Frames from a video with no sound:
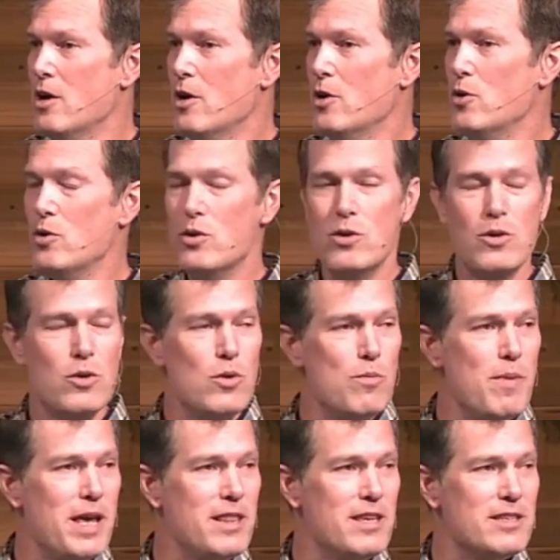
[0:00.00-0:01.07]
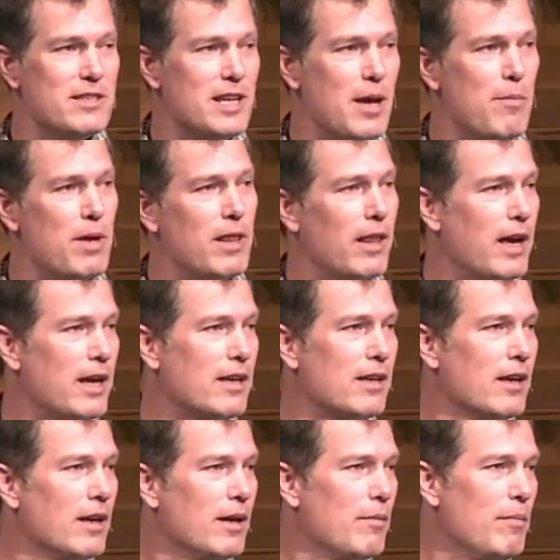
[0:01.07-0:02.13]
who, who made this statement like,
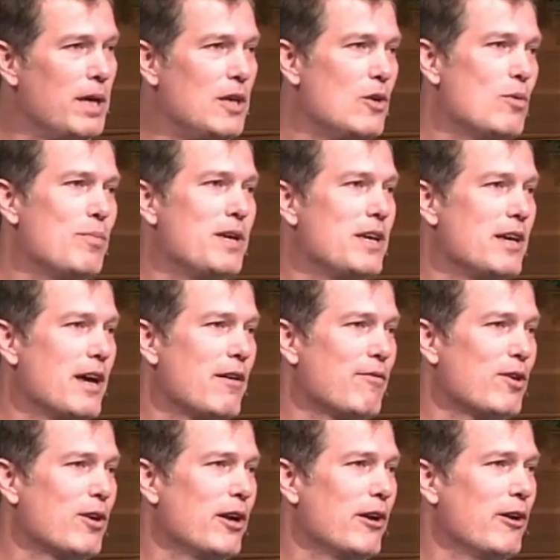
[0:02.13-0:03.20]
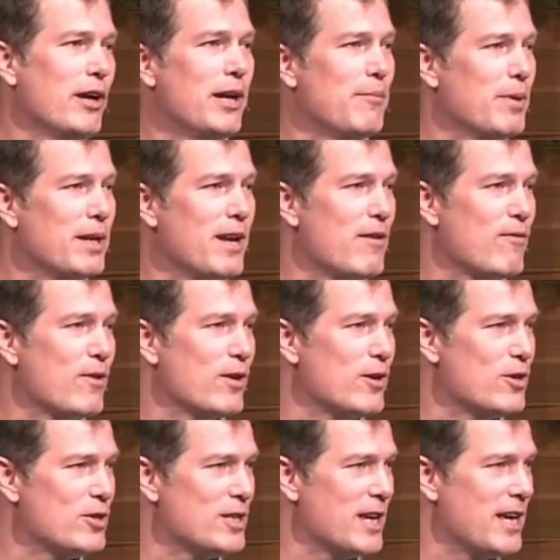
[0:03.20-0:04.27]
May you be ever hearing but never
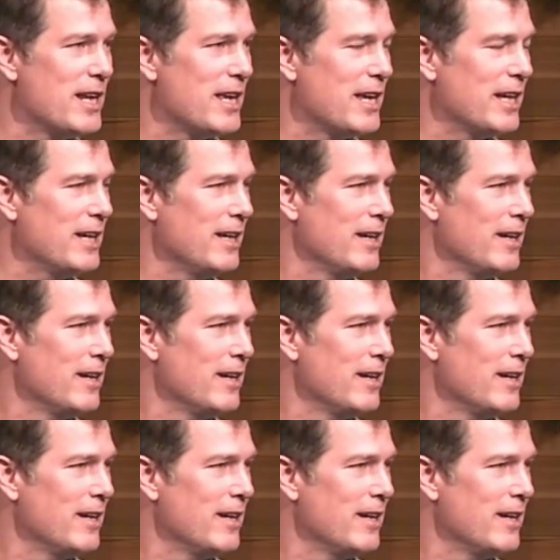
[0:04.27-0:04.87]
understanding,